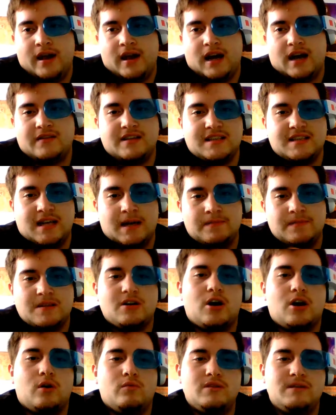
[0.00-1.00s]
At the time, this
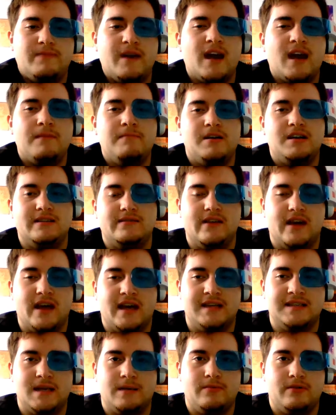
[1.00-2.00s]
card was banned because of the
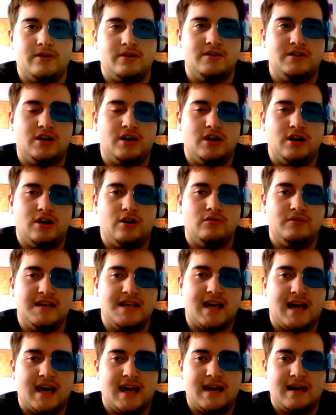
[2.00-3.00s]
X-Saber's
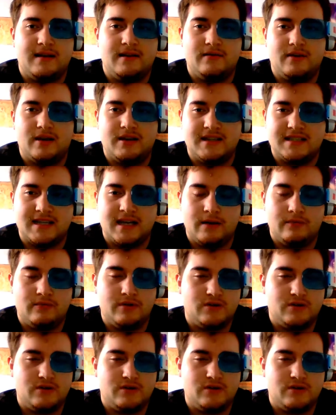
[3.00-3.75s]
OTK at the time,